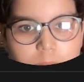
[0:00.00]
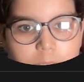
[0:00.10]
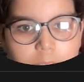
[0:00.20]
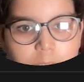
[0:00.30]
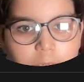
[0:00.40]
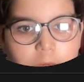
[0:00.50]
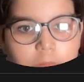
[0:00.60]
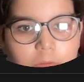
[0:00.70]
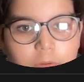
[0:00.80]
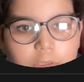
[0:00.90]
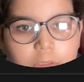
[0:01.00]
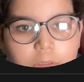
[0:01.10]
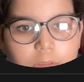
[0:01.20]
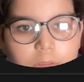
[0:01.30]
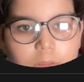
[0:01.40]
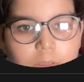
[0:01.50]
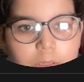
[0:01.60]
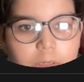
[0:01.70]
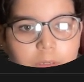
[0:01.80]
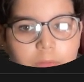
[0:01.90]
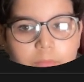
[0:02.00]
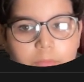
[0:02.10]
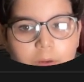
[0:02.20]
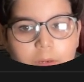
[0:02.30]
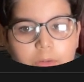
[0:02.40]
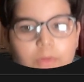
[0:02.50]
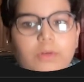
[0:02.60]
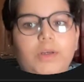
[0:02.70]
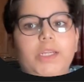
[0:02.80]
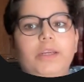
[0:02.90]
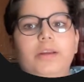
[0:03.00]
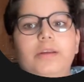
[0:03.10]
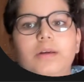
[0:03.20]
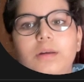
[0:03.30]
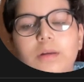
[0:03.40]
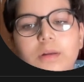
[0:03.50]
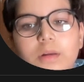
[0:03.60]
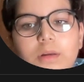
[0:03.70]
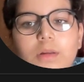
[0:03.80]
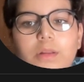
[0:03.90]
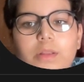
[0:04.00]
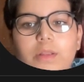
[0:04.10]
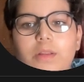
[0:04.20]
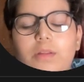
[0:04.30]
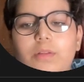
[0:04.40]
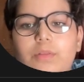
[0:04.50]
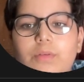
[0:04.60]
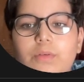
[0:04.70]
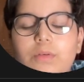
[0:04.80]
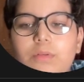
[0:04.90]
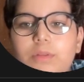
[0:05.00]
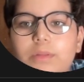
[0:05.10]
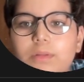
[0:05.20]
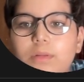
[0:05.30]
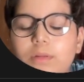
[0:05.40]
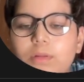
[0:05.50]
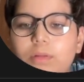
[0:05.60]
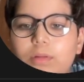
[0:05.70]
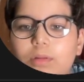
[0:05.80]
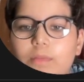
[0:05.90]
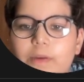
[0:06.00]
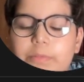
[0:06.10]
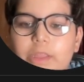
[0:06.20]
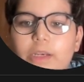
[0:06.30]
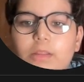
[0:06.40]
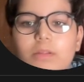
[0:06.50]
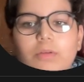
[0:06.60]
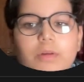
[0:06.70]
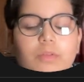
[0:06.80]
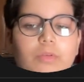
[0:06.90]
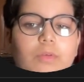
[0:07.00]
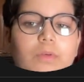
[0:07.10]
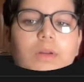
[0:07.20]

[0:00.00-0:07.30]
I think it's good. I do not need it. So the website is looking so good.